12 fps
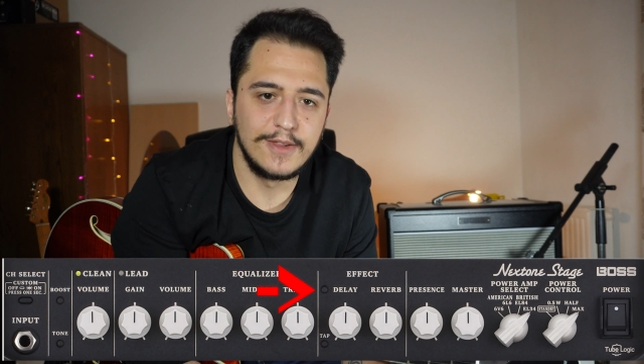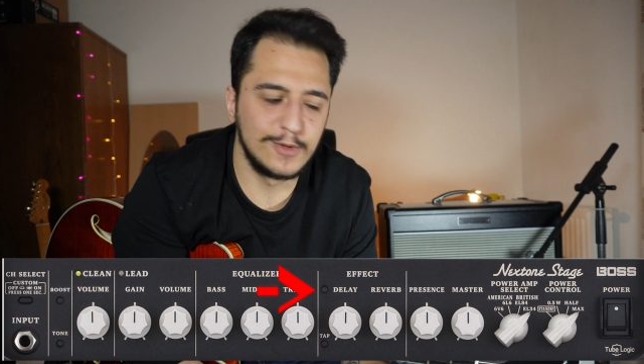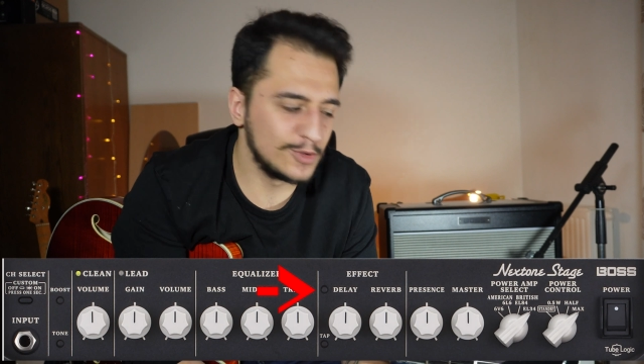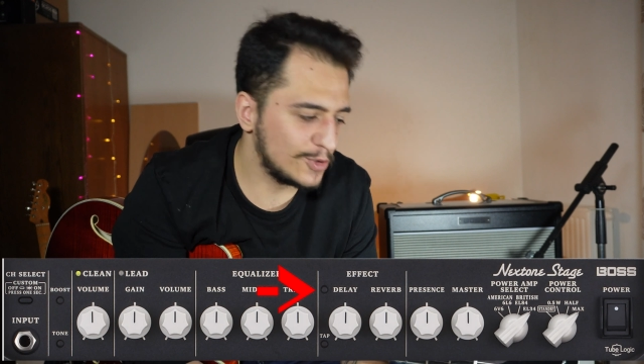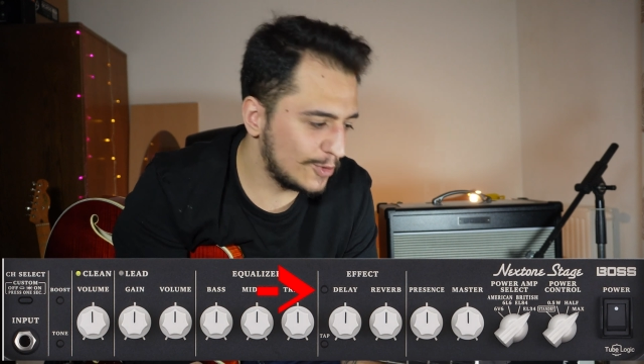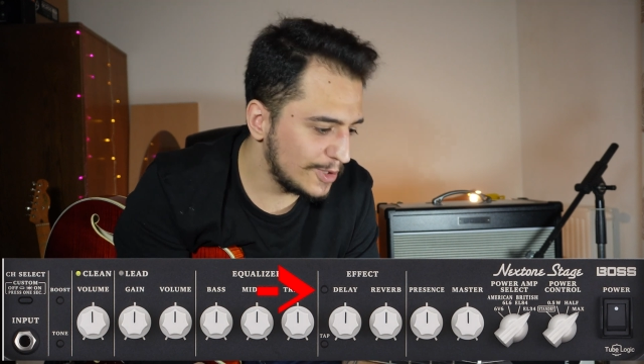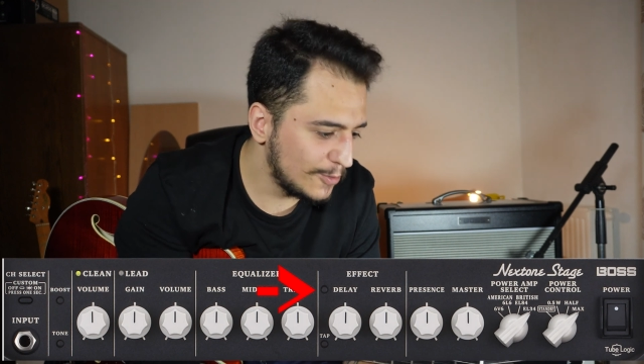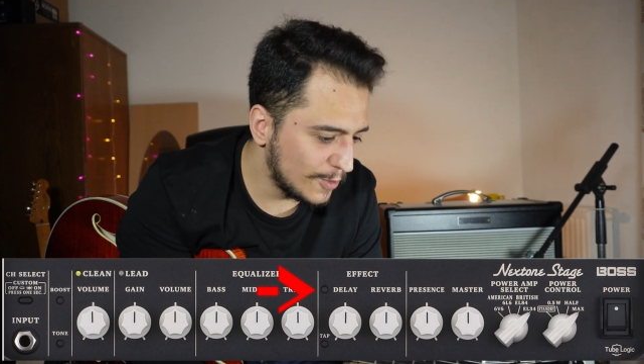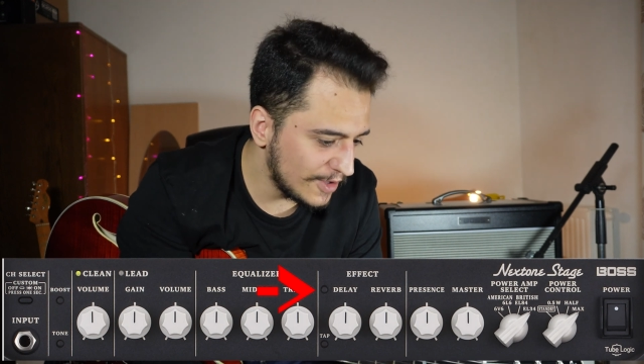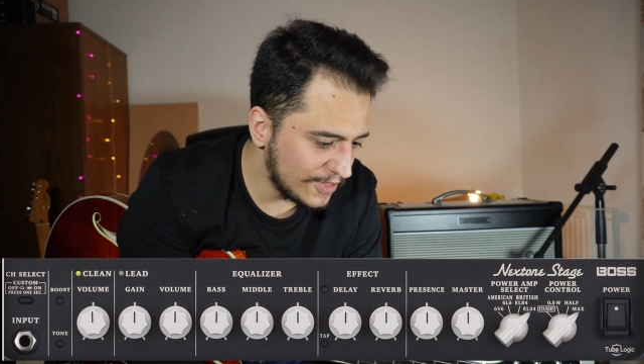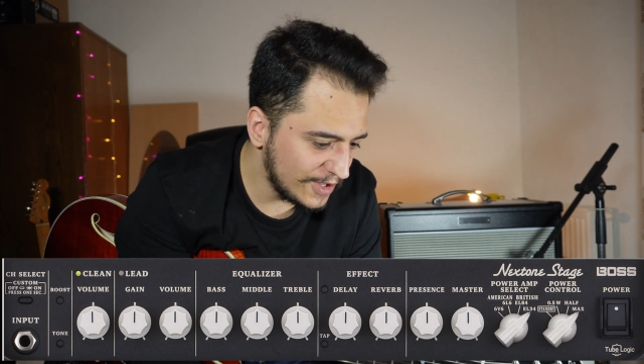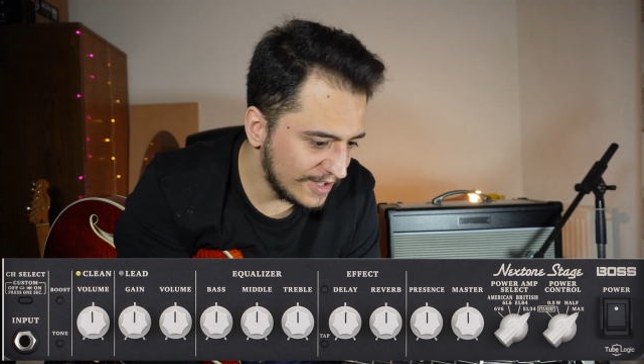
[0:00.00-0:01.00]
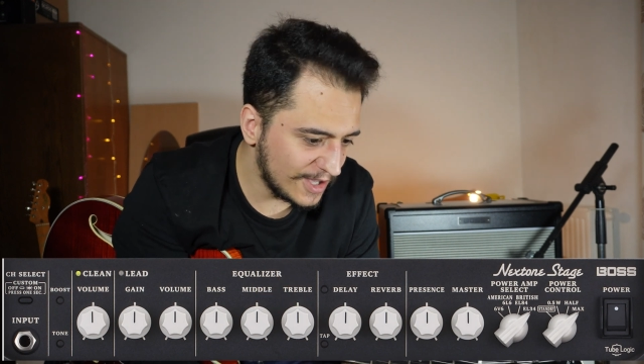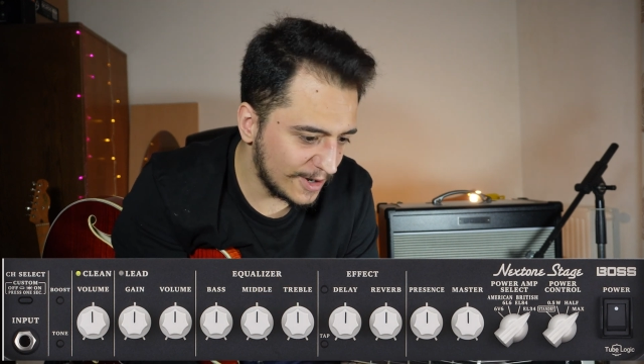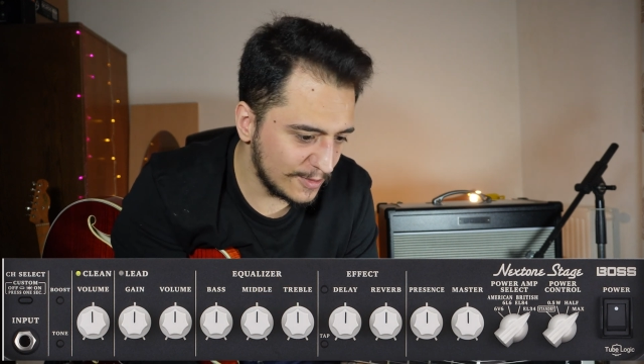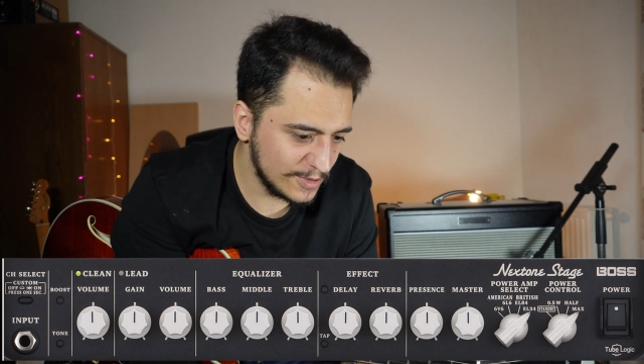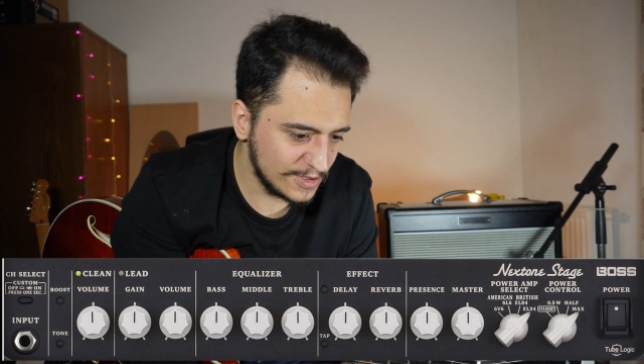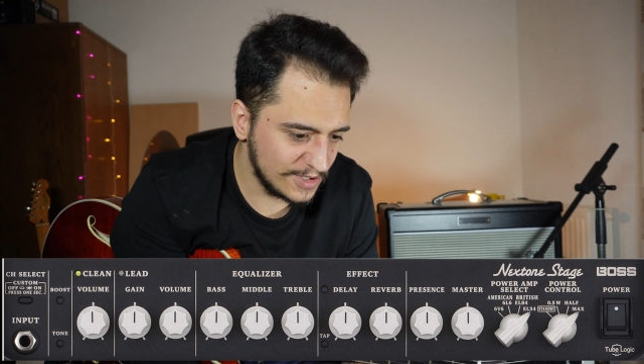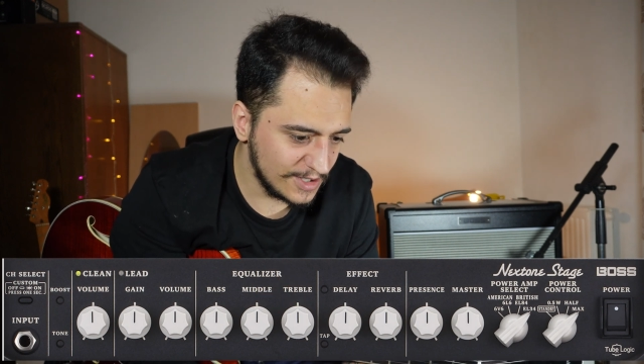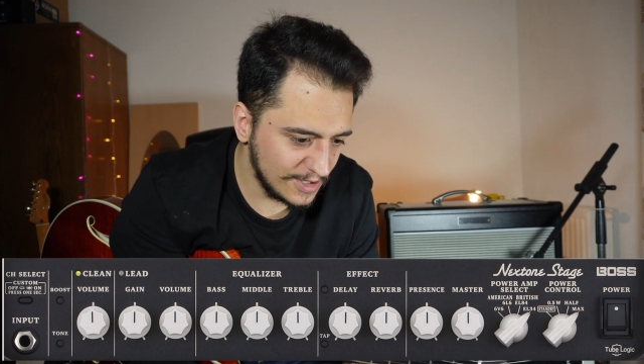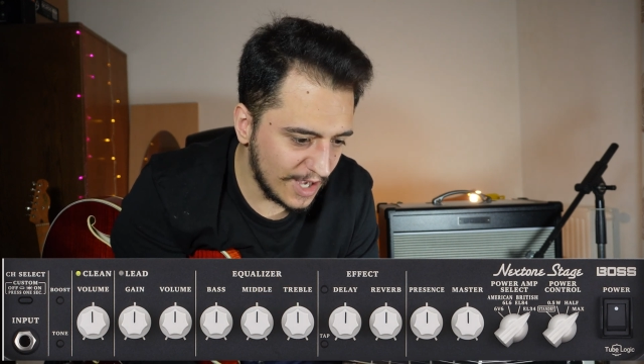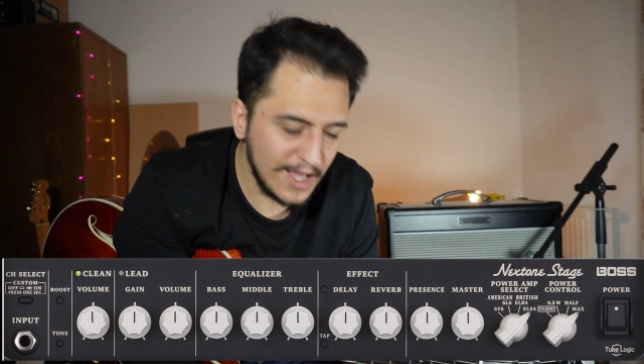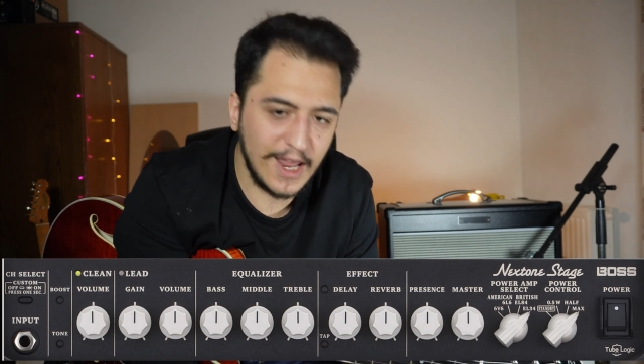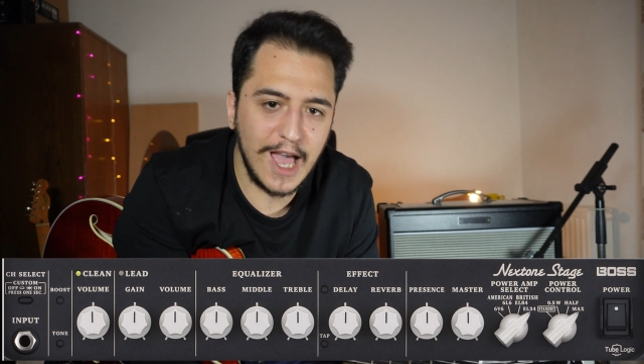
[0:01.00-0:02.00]
There was only one thing that I was
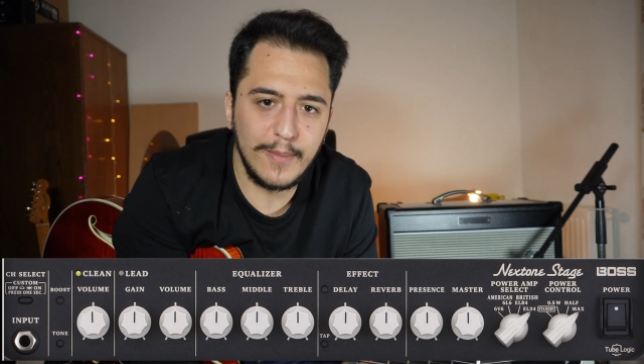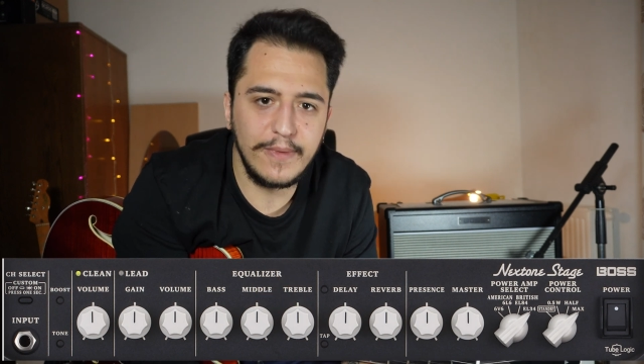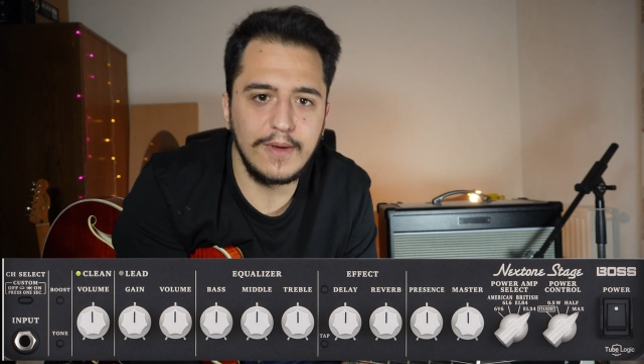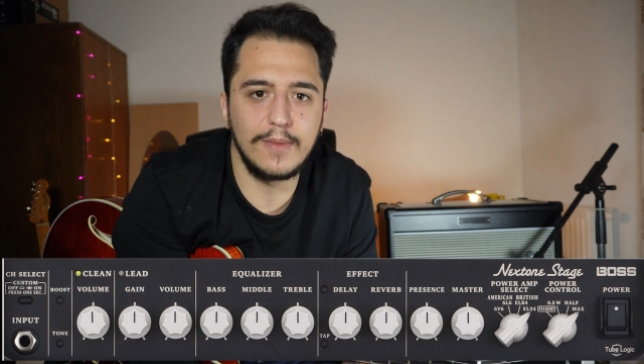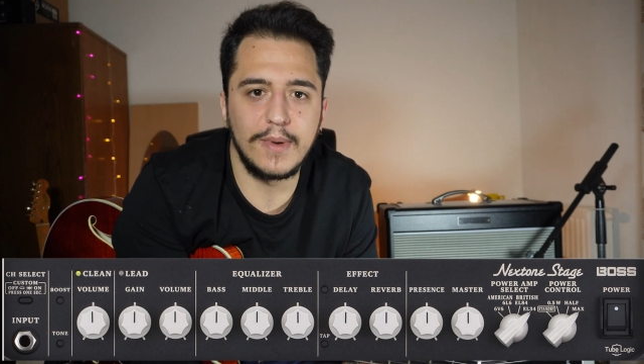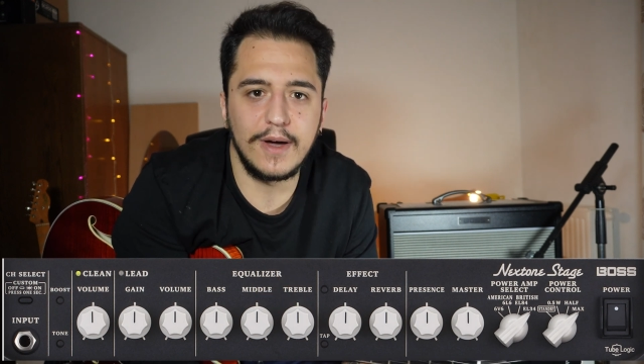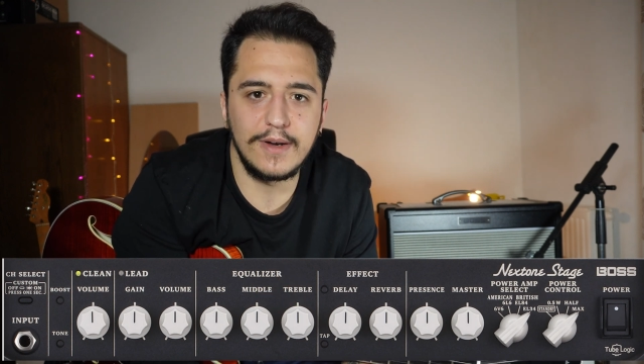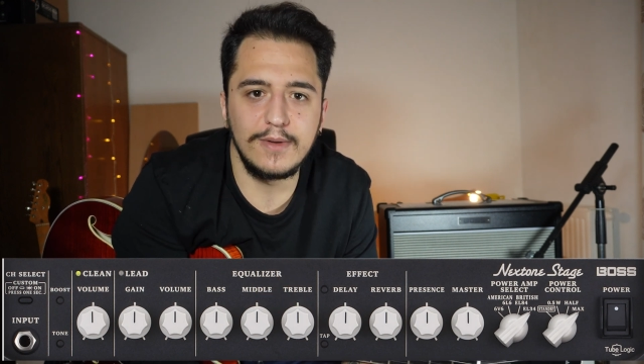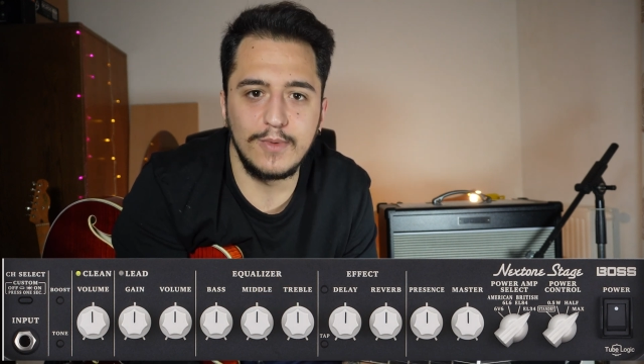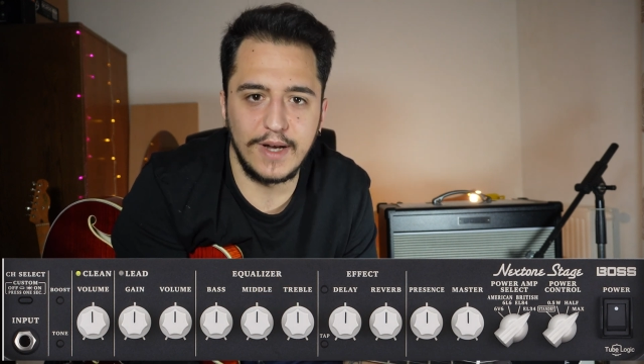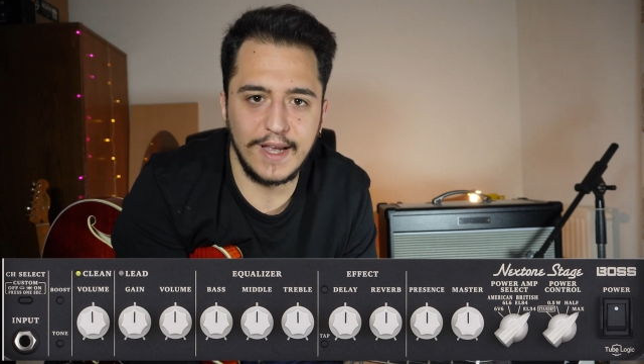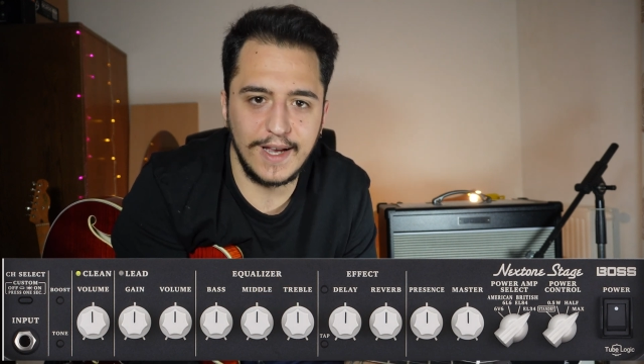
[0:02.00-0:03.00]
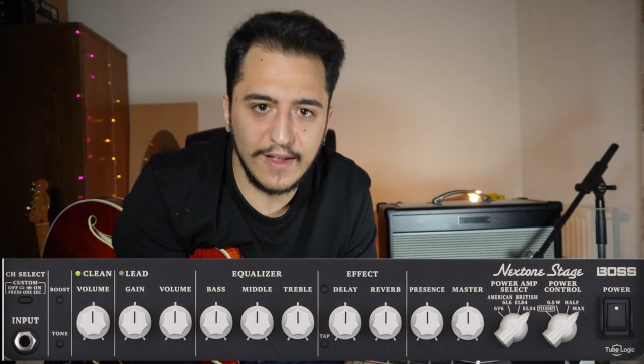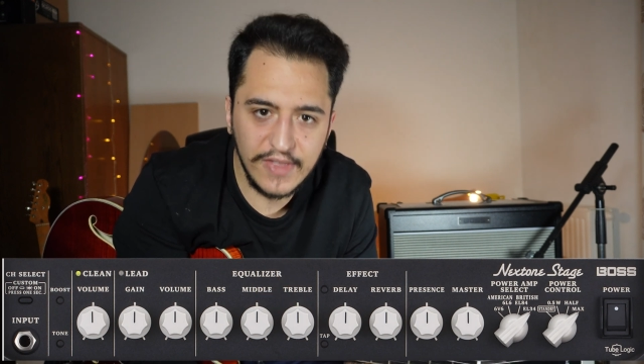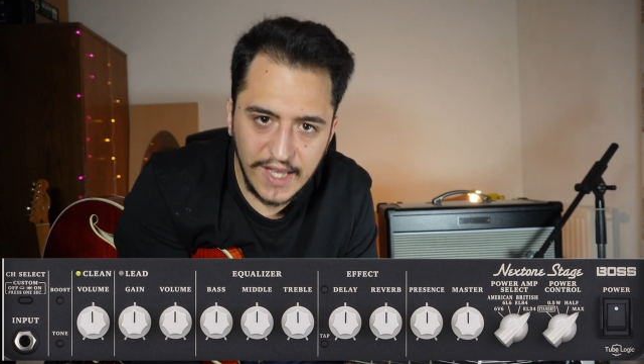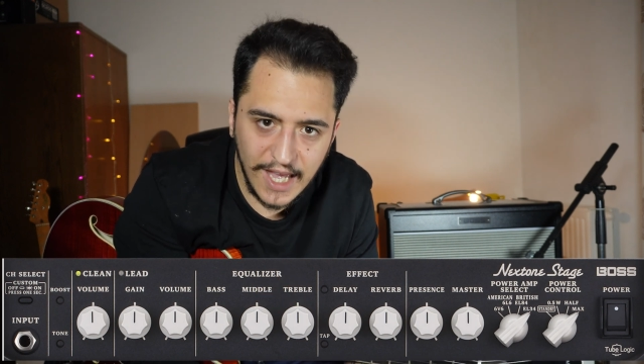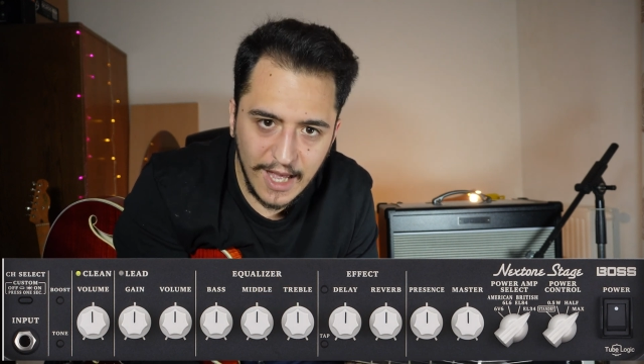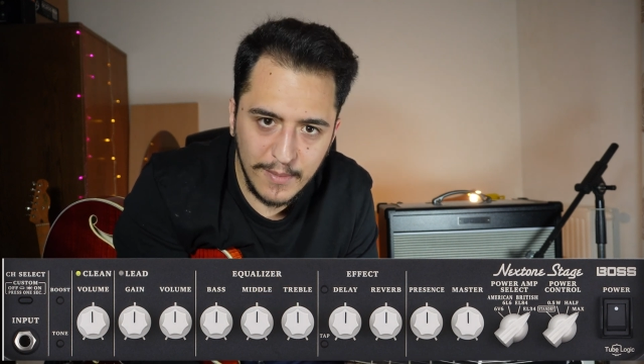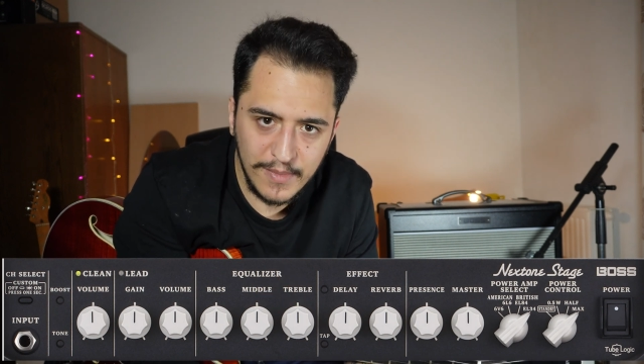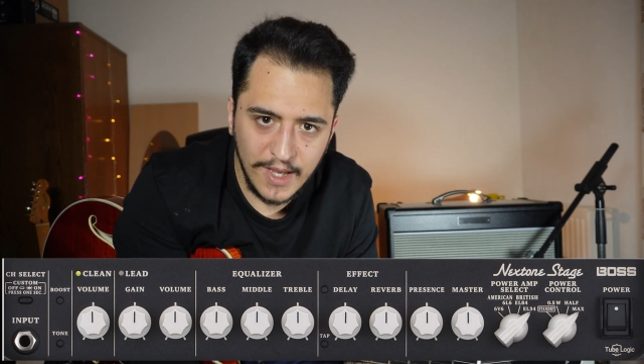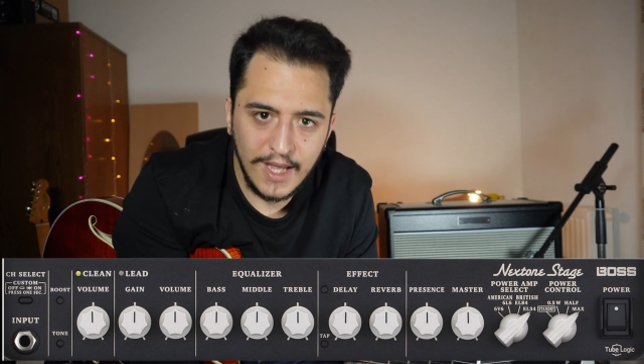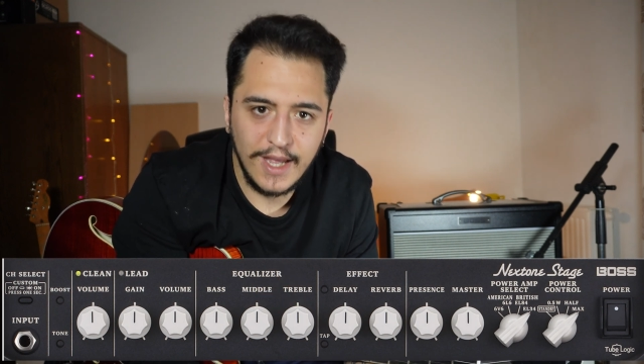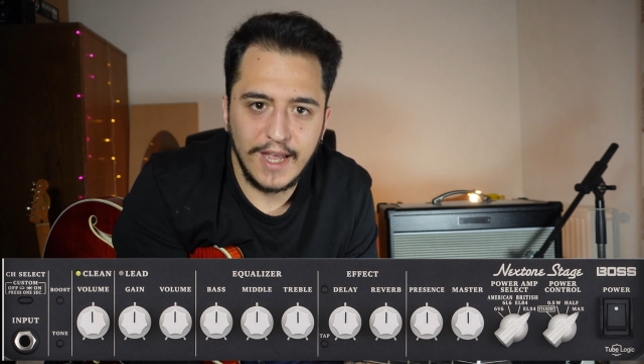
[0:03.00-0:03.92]
not happy about it when I got the amp,